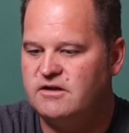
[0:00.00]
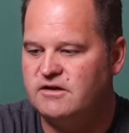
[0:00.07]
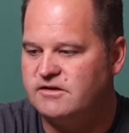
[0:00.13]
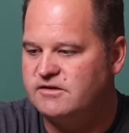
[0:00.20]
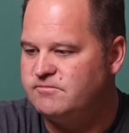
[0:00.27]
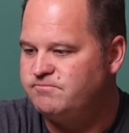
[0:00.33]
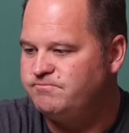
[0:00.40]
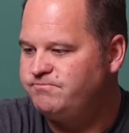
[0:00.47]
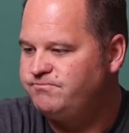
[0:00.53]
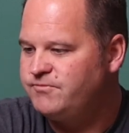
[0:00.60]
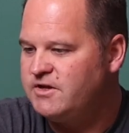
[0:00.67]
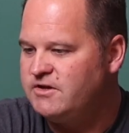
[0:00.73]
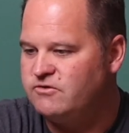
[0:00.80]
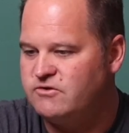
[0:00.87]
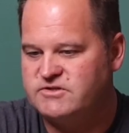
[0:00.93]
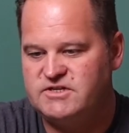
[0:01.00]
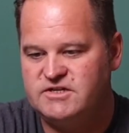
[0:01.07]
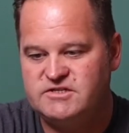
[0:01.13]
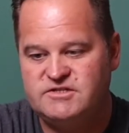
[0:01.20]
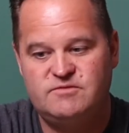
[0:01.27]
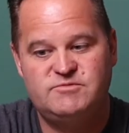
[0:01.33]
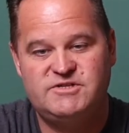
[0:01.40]
It looks
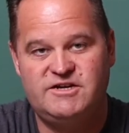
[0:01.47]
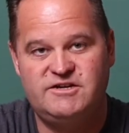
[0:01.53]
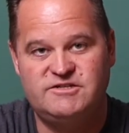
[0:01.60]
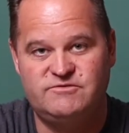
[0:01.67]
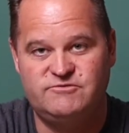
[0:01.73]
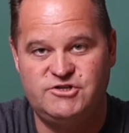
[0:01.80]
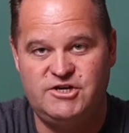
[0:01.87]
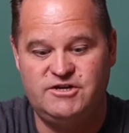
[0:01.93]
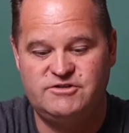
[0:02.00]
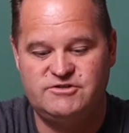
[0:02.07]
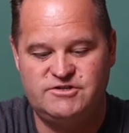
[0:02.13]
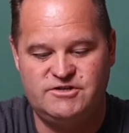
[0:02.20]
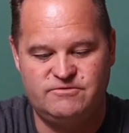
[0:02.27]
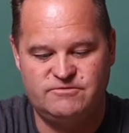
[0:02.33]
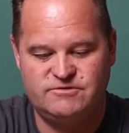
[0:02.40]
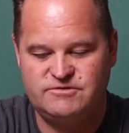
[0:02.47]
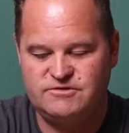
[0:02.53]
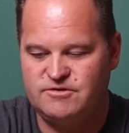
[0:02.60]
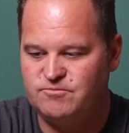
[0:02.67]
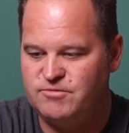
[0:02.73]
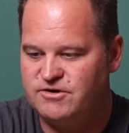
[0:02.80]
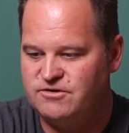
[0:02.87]
like some settings have changed
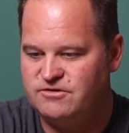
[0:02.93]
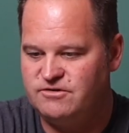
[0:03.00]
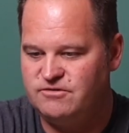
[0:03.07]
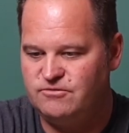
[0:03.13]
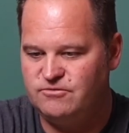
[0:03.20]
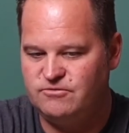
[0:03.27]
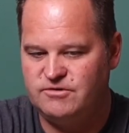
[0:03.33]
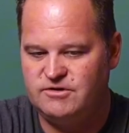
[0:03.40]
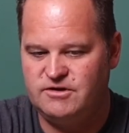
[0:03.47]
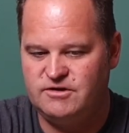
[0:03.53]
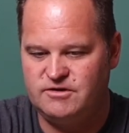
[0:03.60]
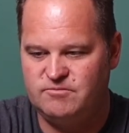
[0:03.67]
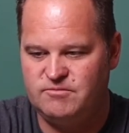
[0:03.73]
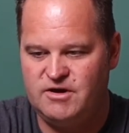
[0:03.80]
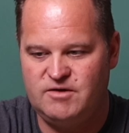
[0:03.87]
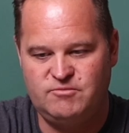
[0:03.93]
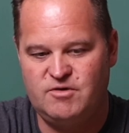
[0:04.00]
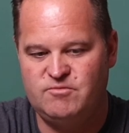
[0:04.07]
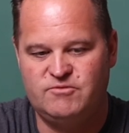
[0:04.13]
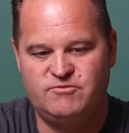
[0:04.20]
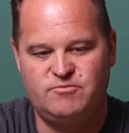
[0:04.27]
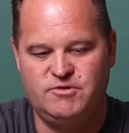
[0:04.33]
different compared to, I'm
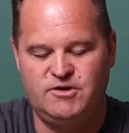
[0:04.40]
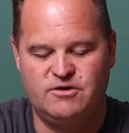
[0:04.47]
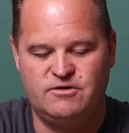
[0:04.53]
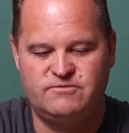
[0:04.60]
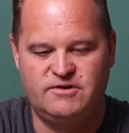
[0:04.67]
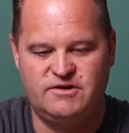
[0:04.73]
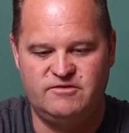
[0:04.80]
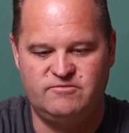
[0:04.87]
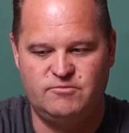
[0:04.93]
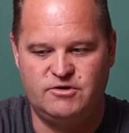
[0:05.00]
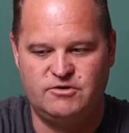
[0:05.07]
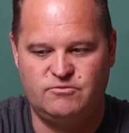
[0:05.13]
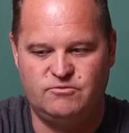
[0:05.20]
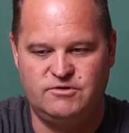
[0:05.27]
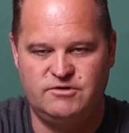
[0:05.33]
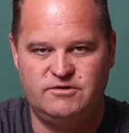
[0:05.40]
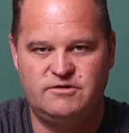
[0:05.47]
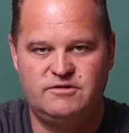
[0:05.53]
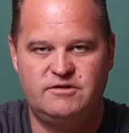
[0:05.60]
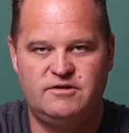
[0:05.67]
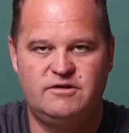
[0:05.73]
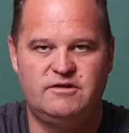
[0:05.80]
coming from the R5 Mark
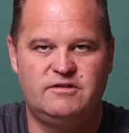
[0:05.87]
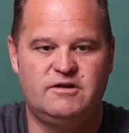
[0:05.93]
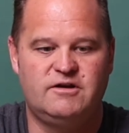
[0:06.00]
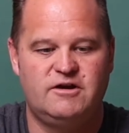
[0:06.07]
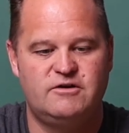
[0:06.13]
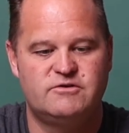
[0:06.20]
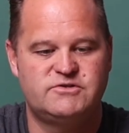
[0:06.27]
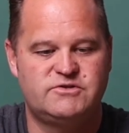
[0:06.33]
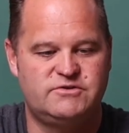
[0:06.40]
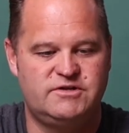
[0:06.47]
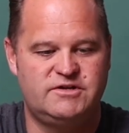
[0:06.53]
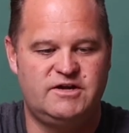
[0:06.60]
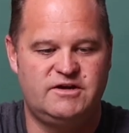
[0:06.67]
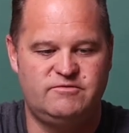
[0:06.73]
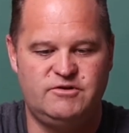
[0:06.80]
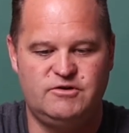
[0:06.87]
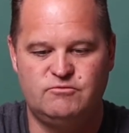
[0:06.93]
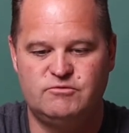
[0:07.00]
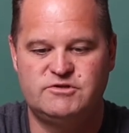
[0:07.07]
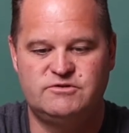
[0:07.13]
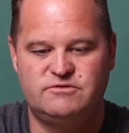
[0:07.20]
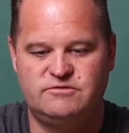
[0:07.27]
I, and then I also did have the
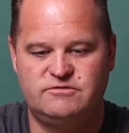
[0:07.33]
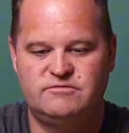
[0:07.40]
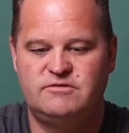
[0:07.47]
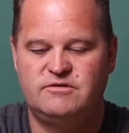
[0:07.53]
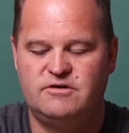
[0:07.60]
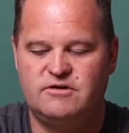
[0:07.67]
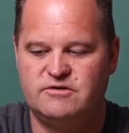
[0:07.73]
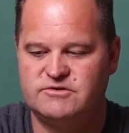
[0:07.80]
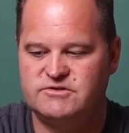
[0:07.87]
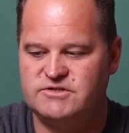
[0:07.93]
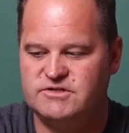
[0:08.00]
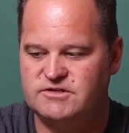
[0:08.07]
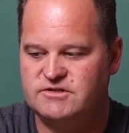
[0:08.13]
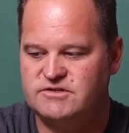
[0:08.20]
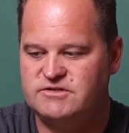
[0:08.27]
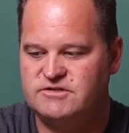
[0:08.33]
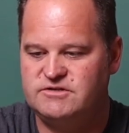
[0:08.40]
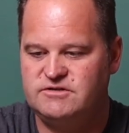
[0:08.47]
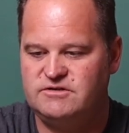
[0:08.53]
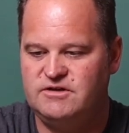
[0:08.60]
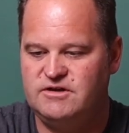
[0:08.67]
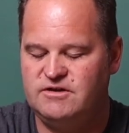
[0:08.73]
original
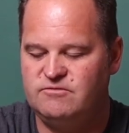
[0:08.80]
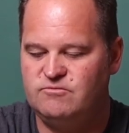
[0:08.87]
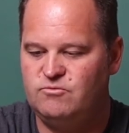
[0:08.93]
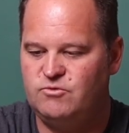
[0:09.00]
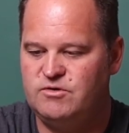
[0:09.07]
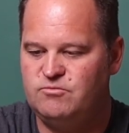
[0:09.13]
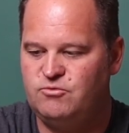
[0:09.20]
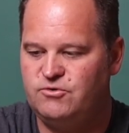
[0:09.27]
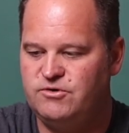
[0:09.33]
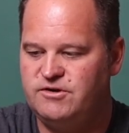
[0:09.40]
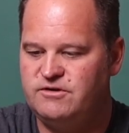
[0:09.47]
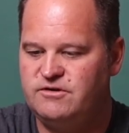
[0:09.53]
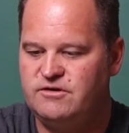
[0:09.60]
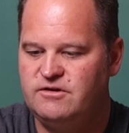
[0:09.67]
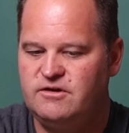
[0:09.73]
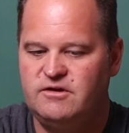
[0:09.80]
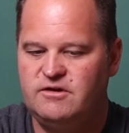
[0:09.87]
R6 at one point.